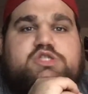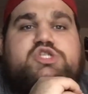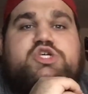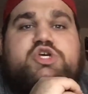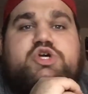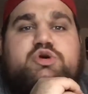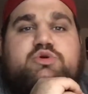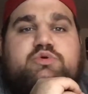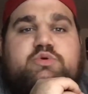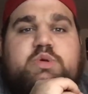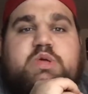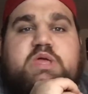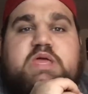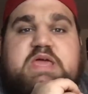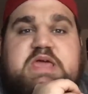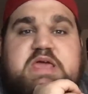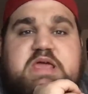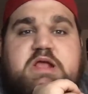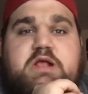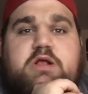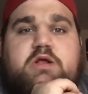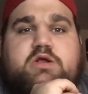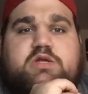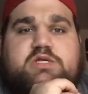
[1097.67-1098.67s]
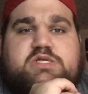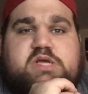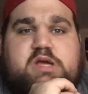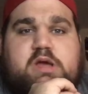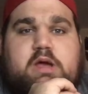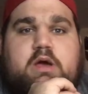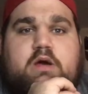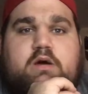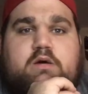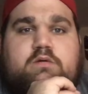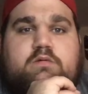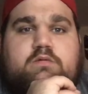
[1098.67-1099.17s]
2 years
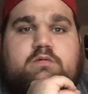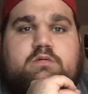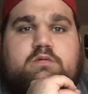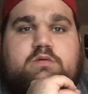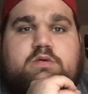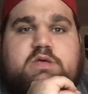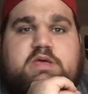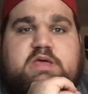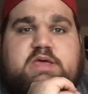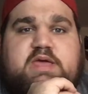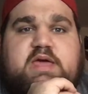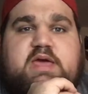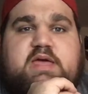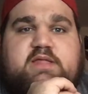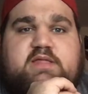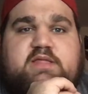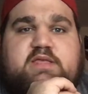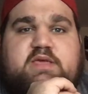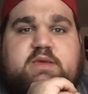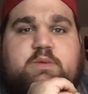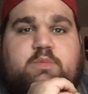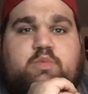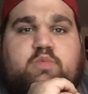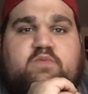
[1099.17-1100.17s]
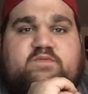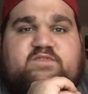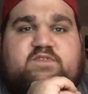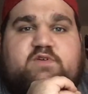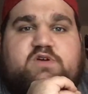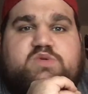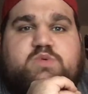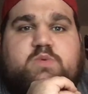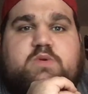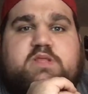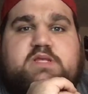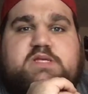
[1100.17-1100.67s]
ago, he
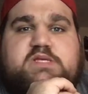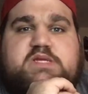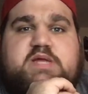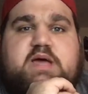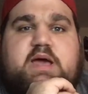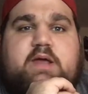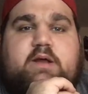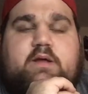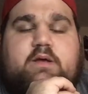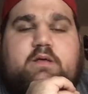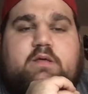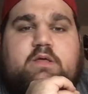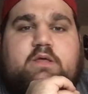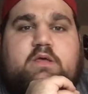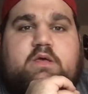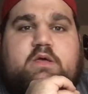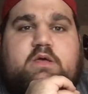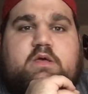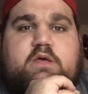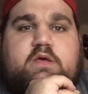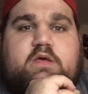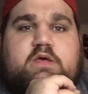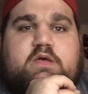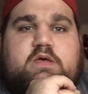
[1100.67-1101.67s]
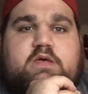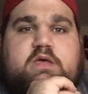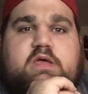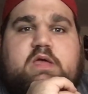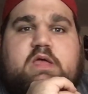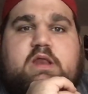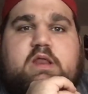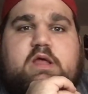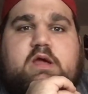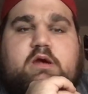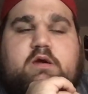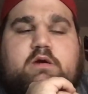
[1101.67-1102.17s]
first won this title,
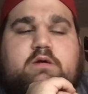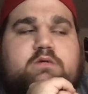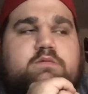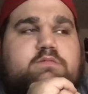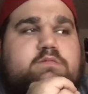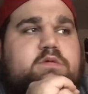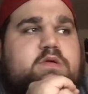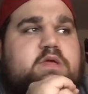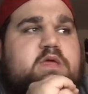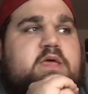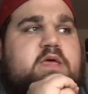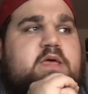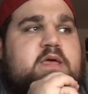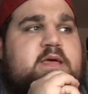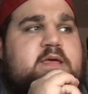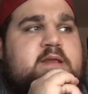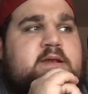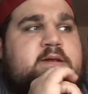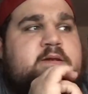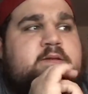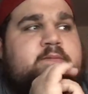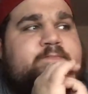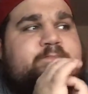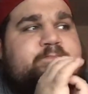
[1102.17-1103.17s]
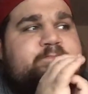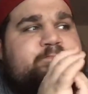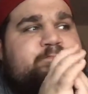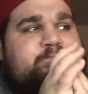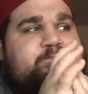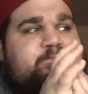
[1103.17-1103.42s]
and